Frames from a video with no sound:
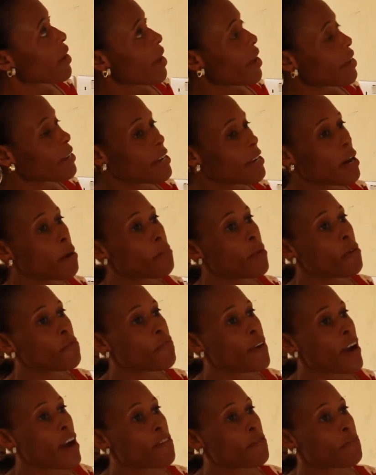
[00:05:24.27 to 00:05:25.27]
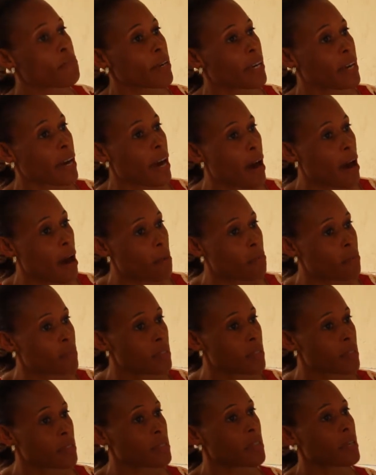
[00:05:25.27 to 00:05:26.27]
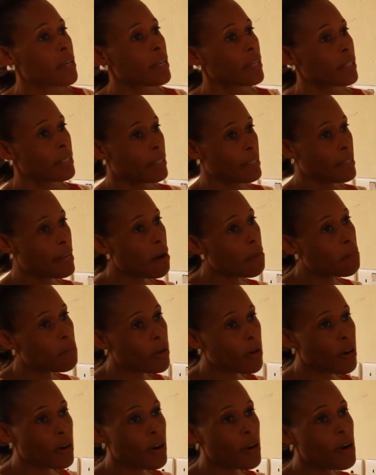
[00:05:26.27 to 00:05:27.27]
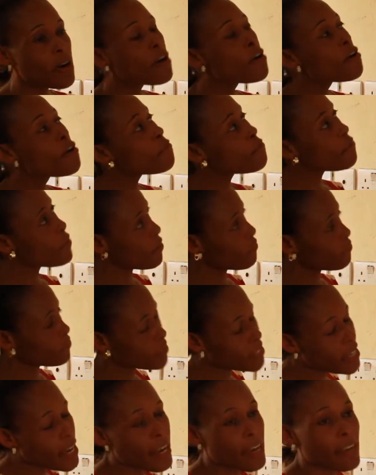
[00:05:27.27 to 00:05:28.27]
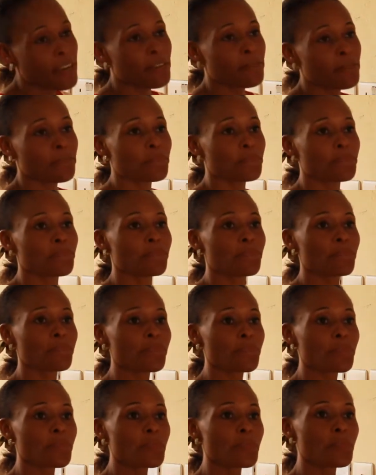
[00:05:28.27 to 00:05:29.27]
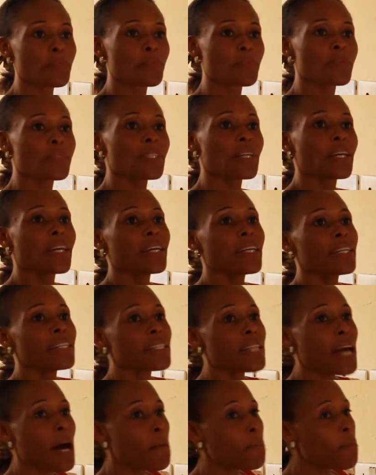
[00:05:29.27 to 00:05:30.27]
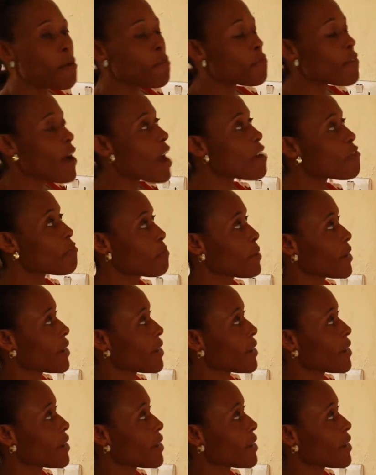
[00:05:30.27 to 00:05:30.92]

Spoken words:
And number 5 becomes number 15. Number 5